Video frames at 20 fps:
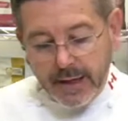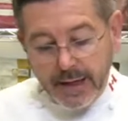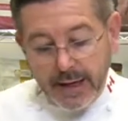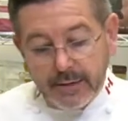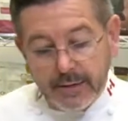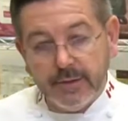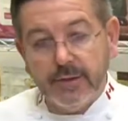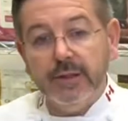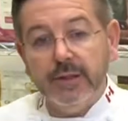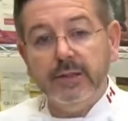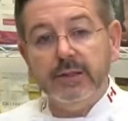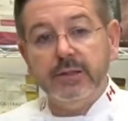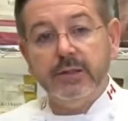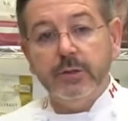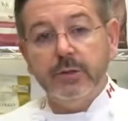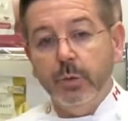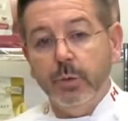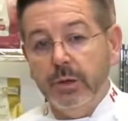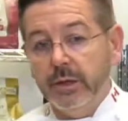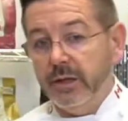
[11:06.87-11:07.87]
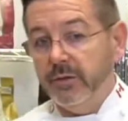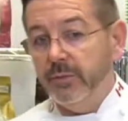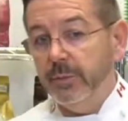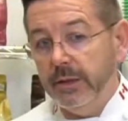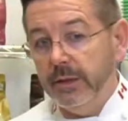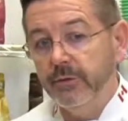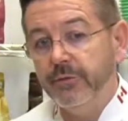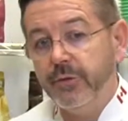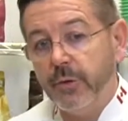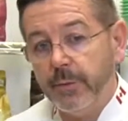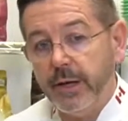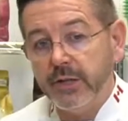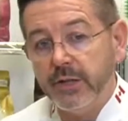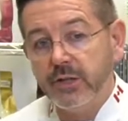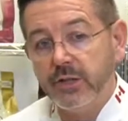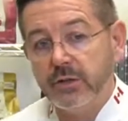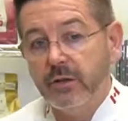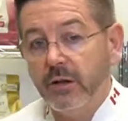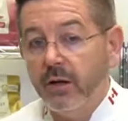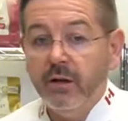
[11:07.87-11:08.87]
And this will give me the
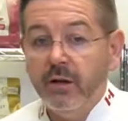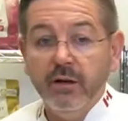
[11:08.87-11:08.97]
information.